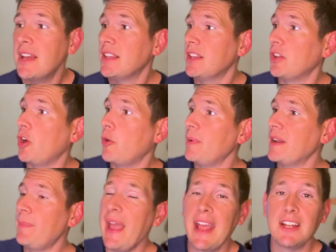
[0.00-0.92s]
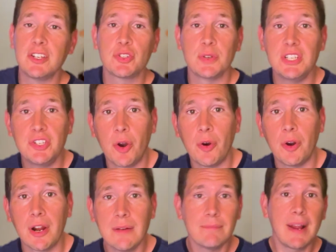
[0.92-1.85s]
They'll open a pantry
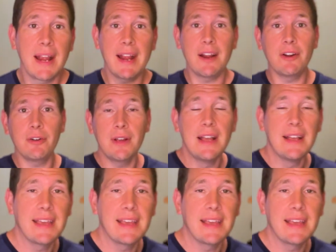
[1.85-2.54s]
door, meow,